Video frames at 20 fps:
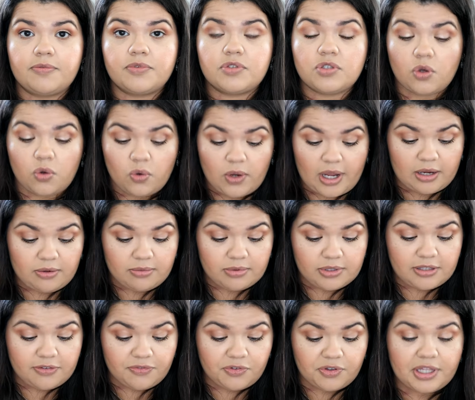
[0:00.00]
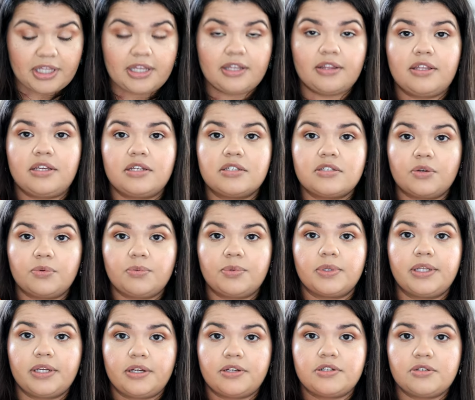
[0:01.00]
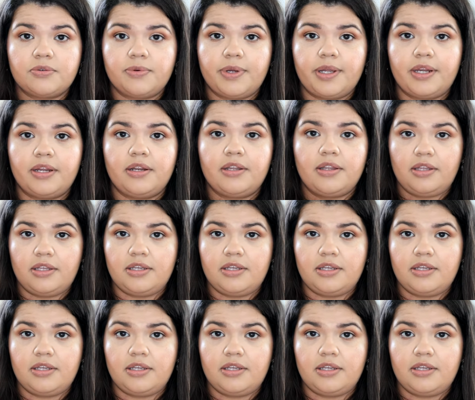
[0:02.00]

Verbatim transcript: So I really feel like these are really underrated.